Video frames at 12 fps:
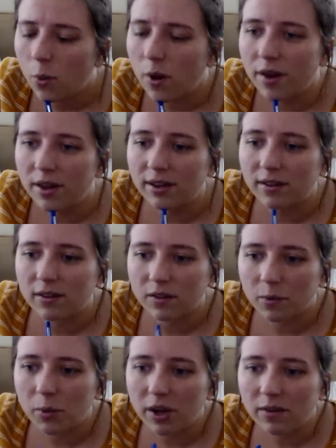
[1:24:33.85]
Well, that doesn't
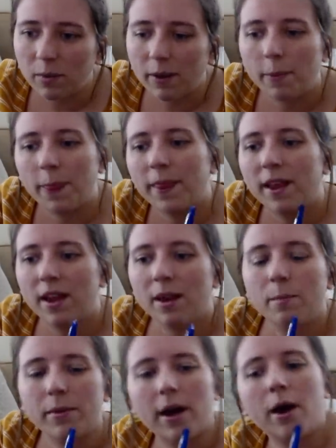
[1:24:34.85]
surprise me.
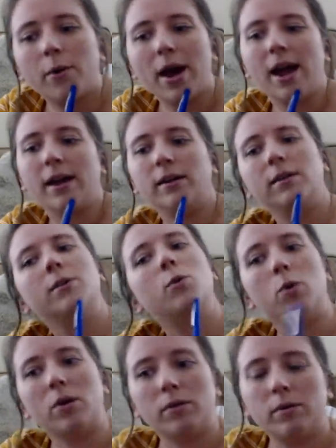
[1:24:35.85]
But, okay,
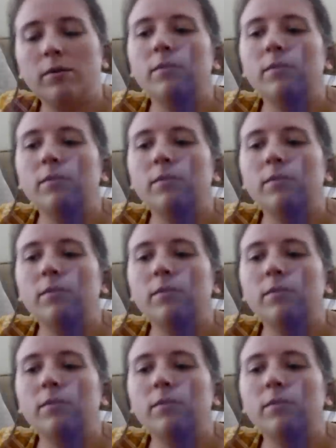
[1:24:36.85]
cool.